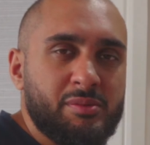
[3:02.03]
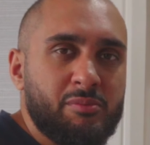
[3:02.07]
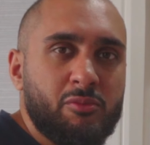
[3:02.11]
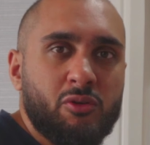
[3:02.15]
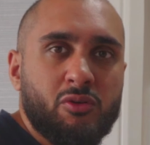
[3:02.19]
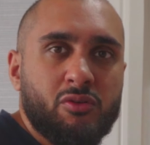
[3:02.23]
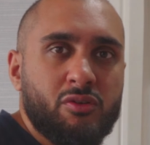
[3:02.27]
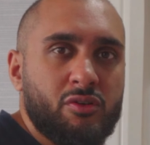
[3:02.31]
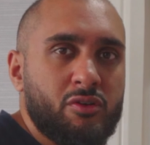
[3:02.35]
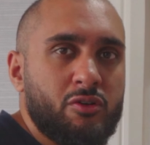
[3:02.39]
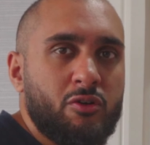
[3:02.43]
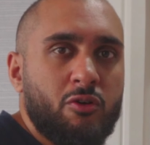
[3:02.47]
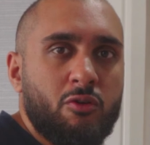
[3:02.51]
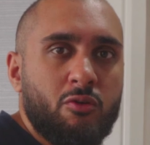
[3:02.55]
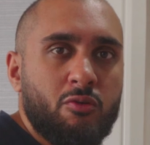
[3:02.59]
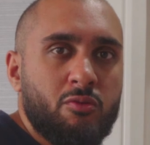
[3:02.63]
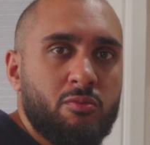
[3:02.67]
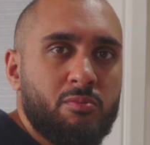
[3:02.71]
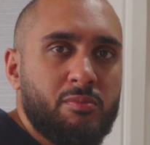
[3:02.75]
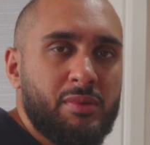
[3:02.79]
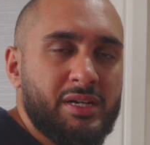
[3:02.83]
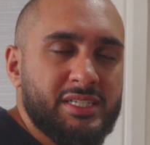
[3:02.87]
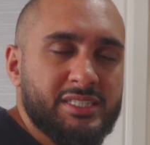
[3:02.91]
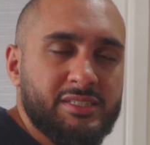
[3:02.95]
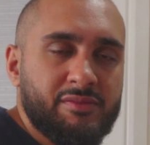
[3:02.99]
I'm not going to
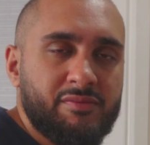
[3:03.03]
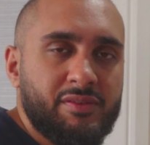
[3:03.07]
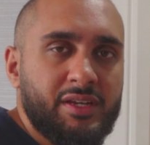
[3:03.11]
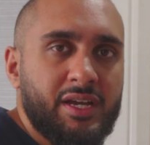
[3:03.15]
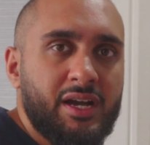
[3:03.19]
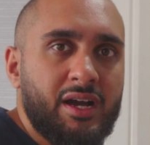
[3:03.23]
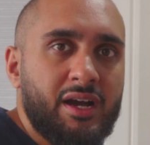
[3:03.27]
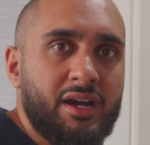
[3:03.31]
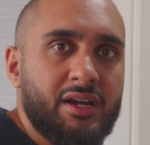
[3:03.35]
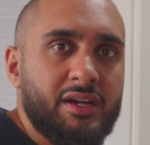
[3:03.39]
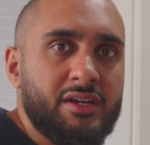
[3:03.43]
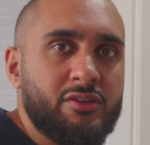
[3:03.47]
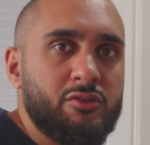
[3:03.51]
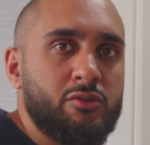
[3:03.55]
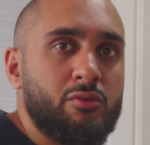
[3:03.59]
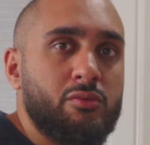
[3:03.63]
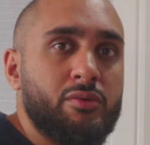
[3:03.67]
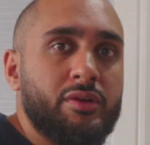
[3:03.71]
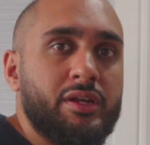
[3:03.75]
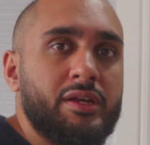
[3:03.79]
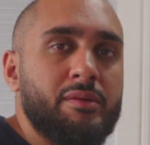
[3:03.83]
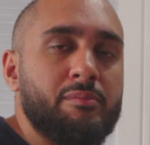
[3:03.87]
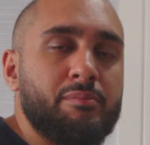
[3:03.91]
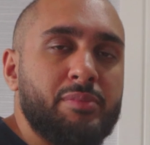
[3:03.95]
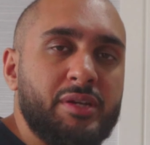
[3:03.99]
go massively high, I don't
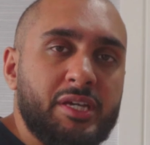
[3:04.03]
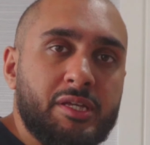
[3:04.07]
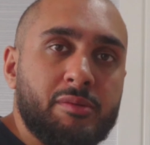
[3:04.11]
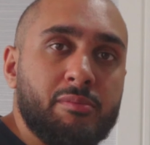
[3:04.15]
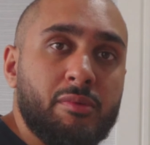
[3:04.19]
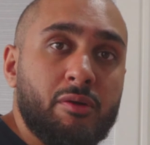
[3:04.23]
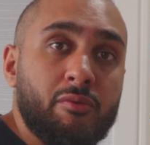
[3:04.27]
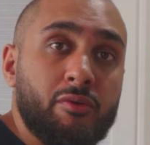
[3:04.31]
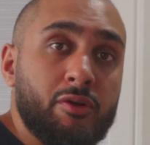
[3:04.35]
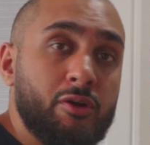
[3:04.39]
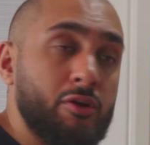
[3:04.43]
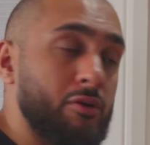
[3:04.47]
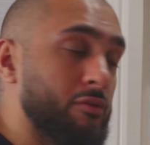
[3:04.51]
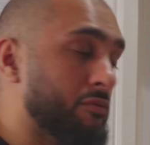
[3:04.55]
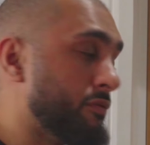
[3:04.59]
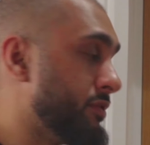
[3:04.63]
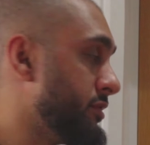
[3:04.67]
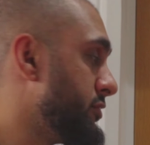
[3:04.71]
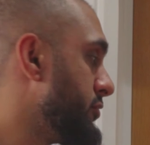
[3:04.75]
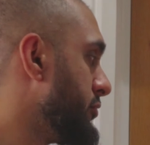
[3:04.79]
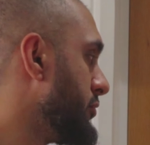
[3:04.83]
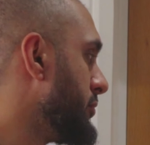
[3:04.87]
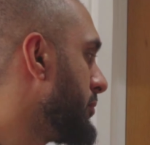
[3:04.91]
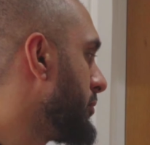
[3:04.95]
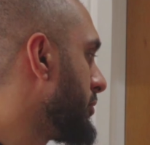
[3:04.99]
want to impede my
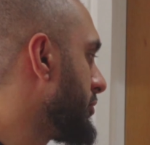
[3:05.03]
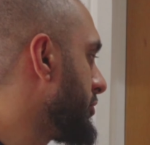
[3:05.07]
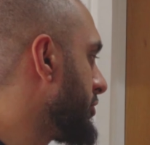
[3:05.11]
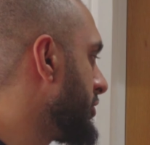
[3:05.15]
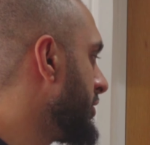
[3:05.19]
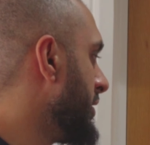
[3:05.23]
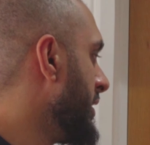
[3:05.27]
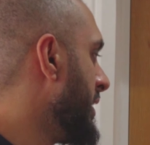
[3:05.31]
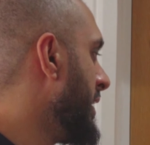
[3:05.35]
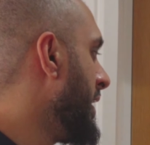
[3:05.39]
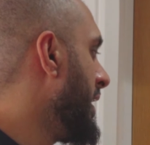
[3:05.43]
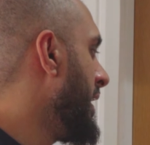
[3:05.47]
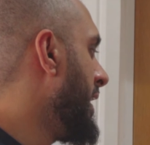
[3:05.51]
recovery too much.